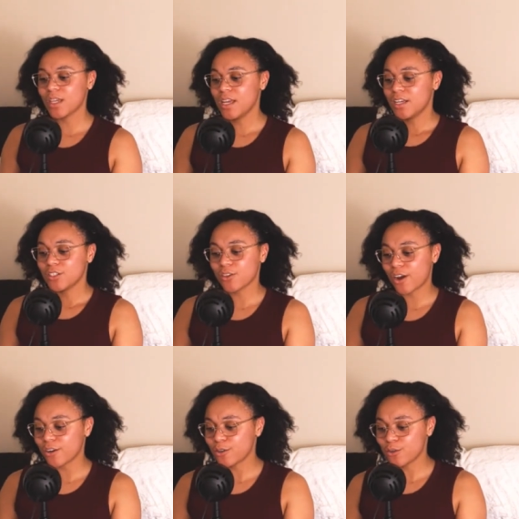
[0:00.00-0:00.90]
So the
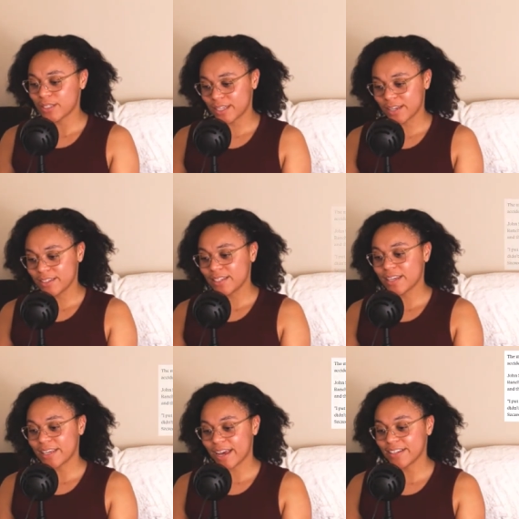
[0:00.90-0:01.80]
article says,
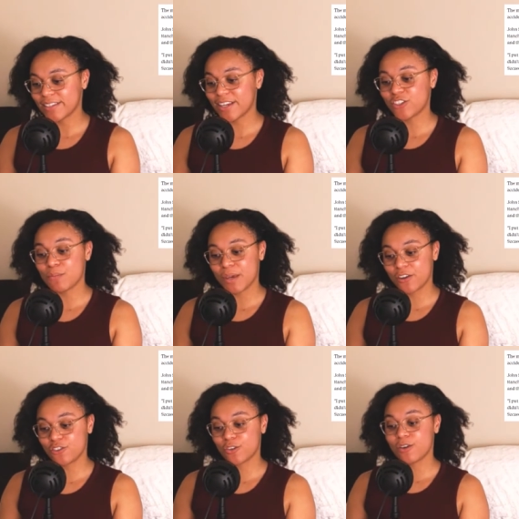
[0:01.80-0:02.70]
gas station
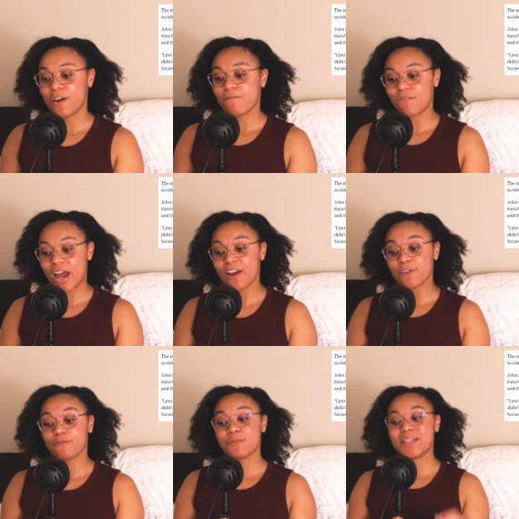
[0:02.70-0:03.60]
manager
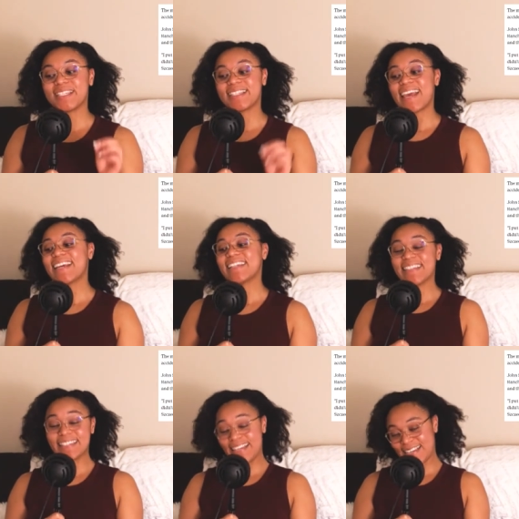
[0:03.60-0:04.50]
fired for
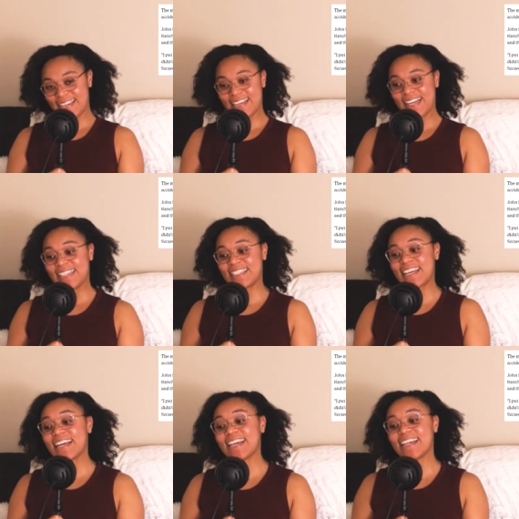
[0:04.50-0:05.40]
mistakenly
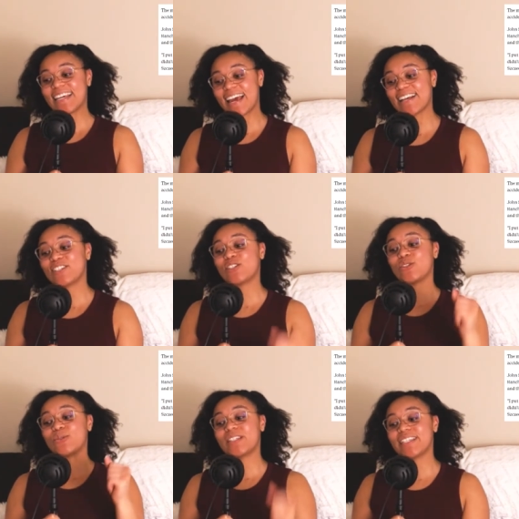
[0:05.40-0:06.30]
setting gas
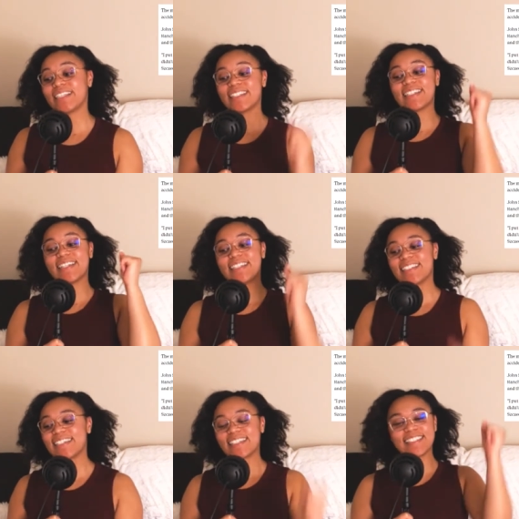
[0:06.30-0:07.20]
to
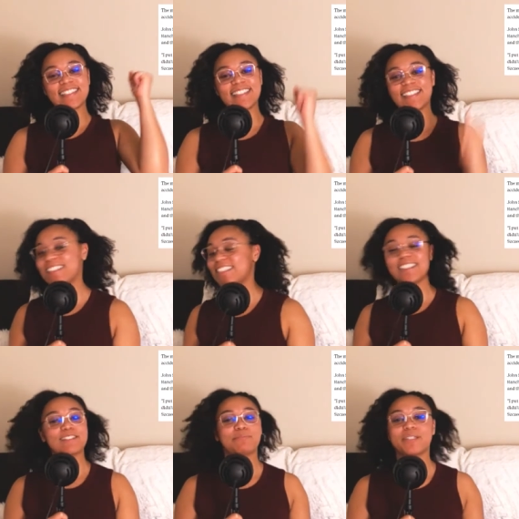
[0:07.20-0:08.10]
69
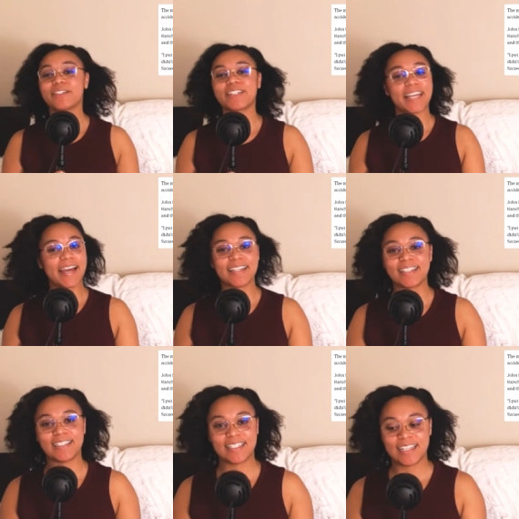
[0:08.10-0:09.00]
cents per
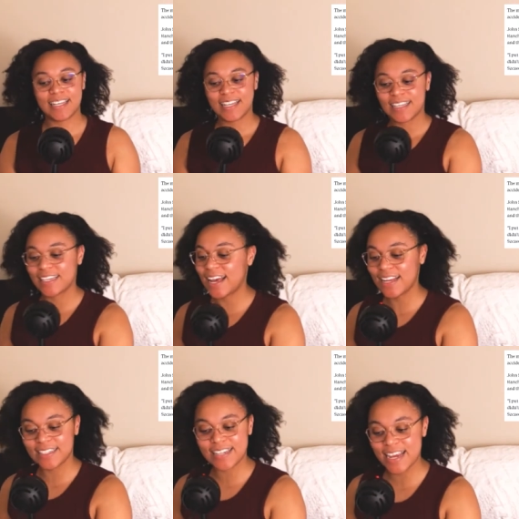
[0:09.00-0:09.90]
gallon.
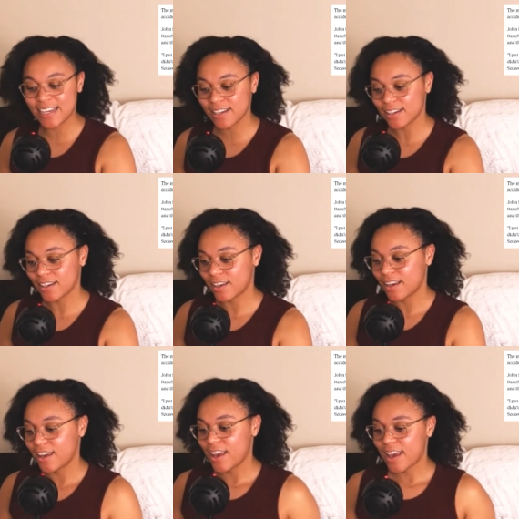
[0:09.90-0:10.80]
God dang it.
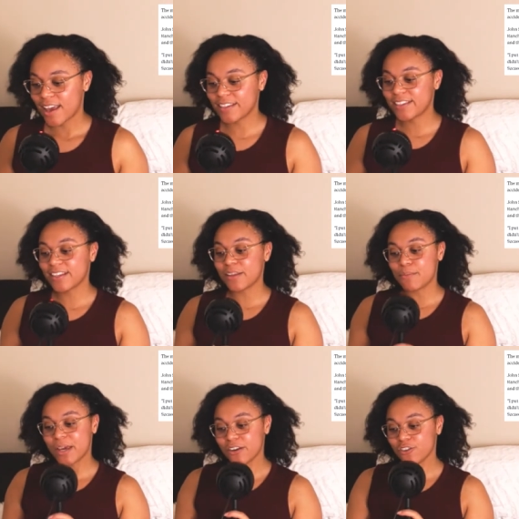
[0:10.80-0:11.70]
It said the
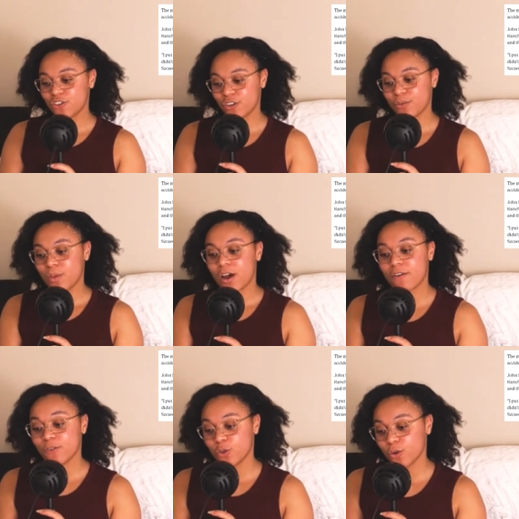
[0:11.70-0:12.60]
manager
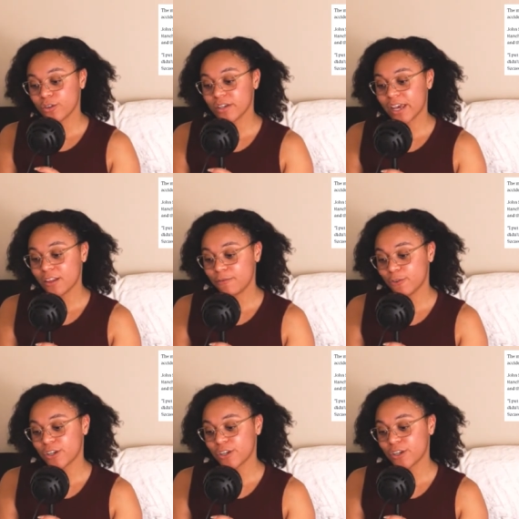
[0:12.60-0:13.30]
of a Northern California